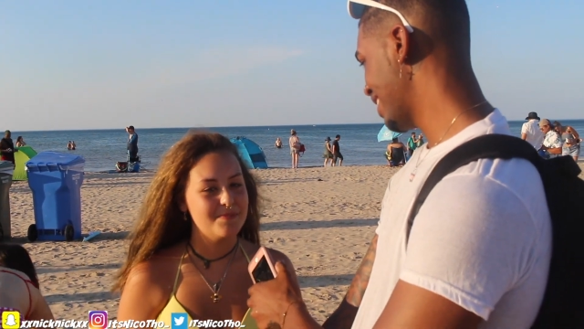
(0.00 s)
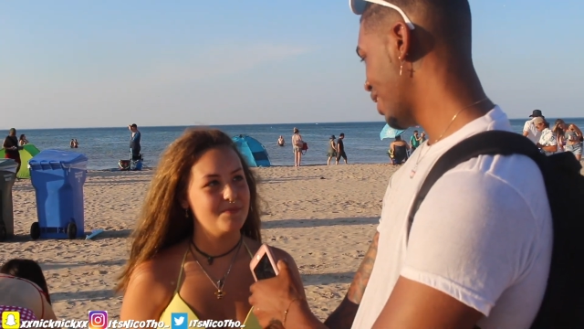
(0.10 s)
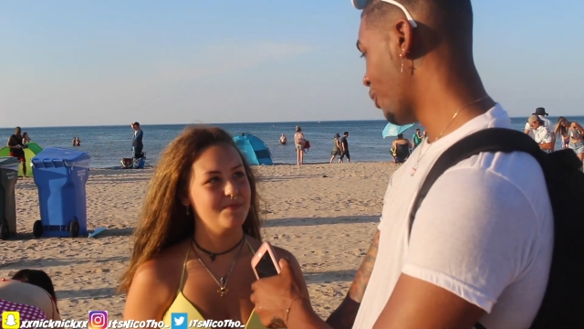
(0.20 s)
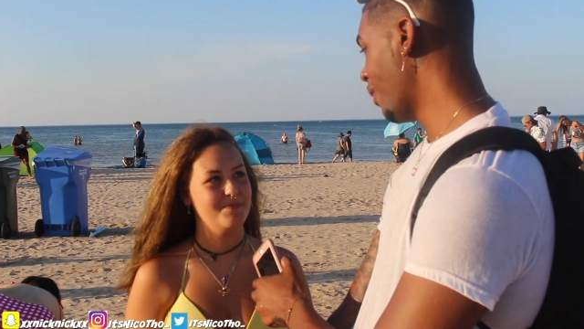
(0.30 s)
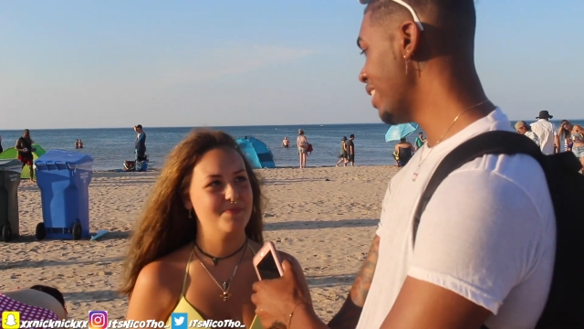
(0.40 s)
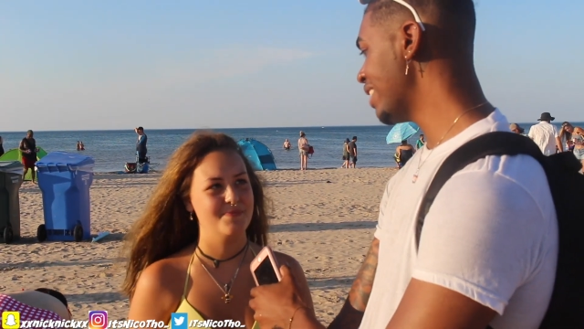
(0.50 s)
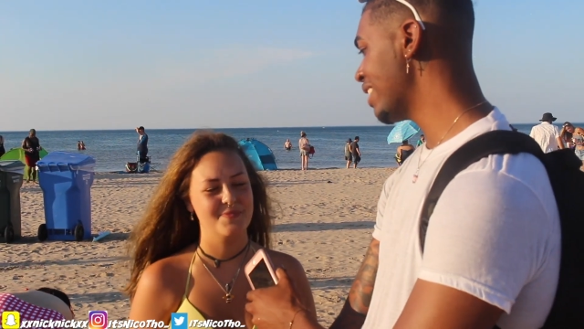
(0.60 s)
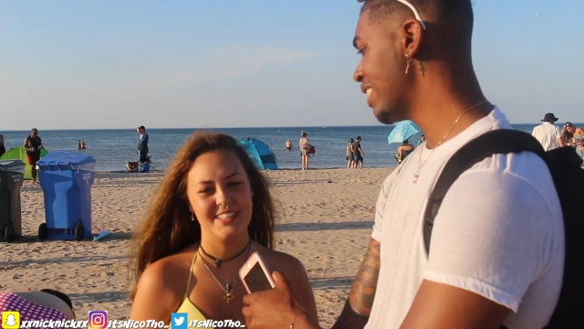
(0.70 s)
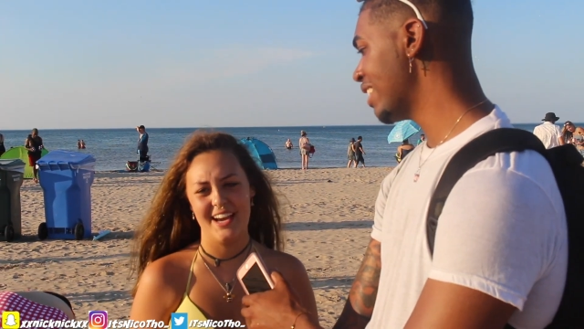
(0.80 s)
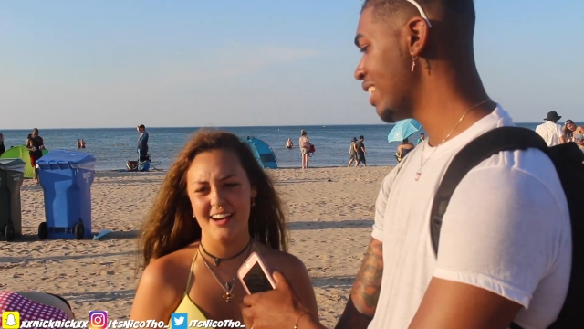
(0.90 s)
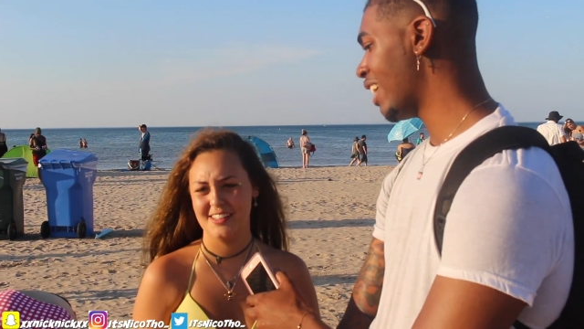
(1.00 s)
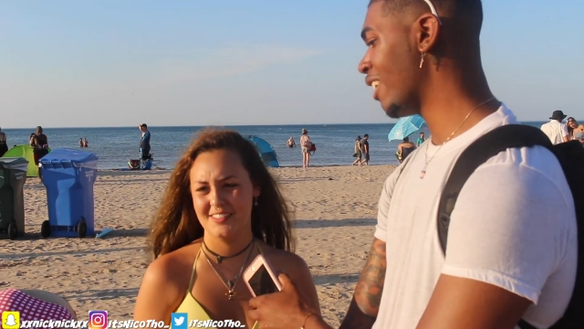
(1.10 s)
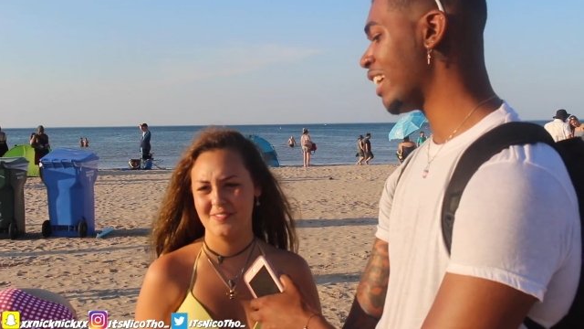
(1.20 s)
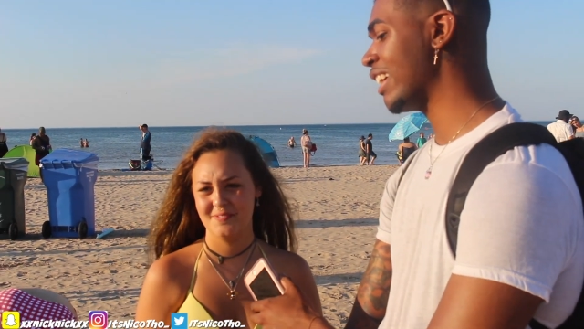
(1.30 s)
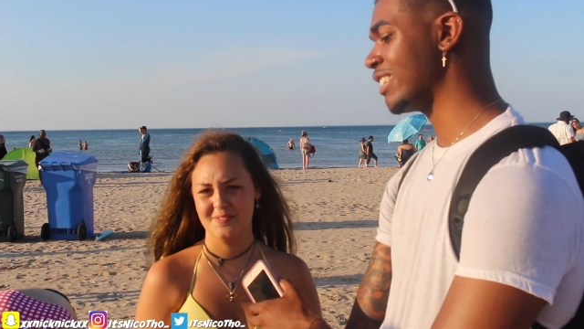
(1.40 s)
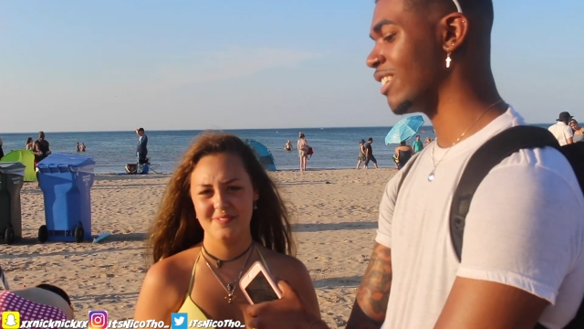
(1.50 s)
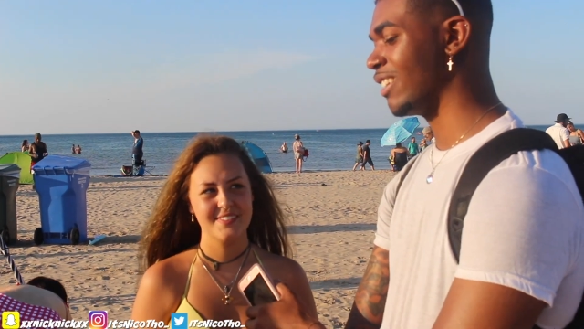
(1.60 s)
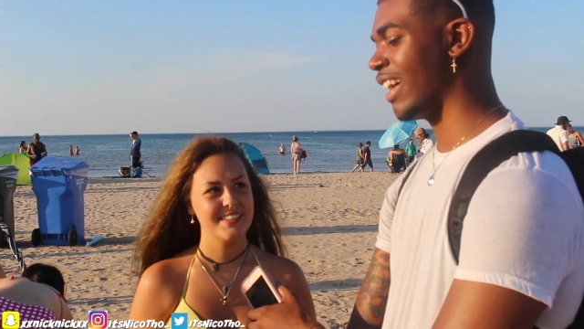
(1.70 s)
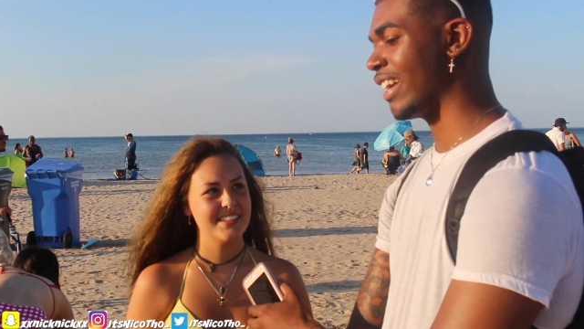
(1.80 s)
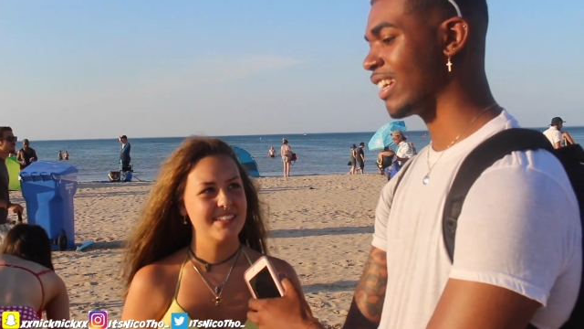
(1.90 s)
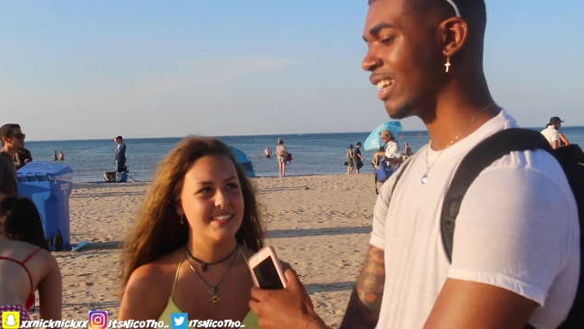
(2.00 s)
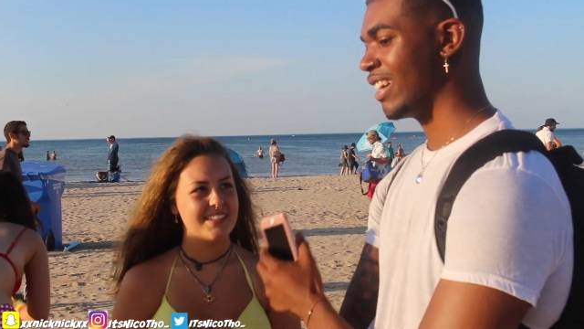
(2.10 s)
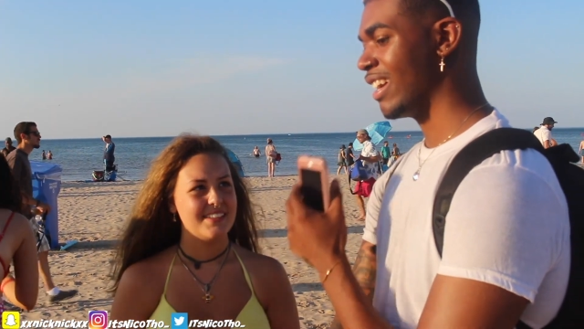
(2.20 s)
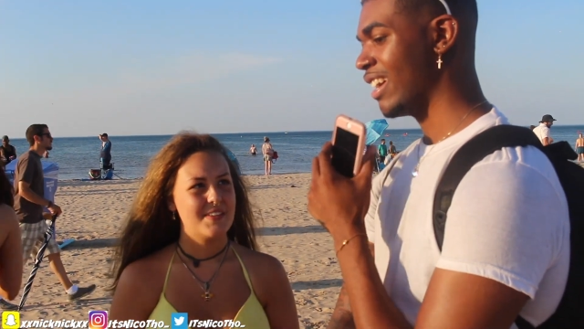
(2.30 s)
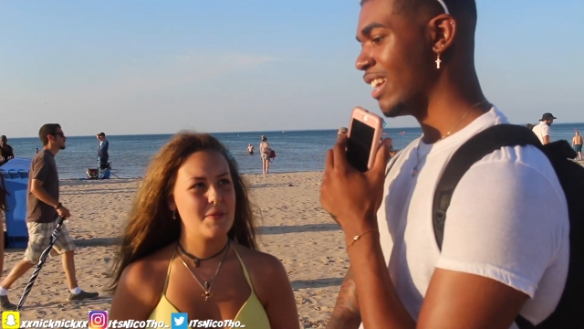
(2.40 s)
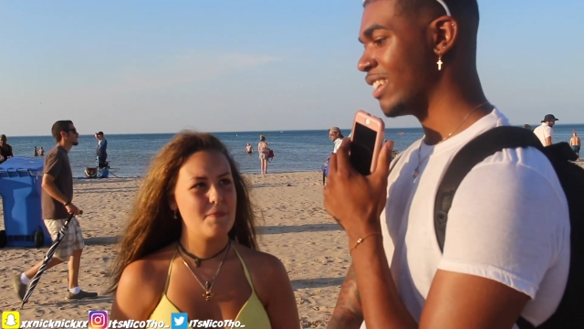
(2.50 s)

Speaker 1: One. One? Yeah. Okay, so like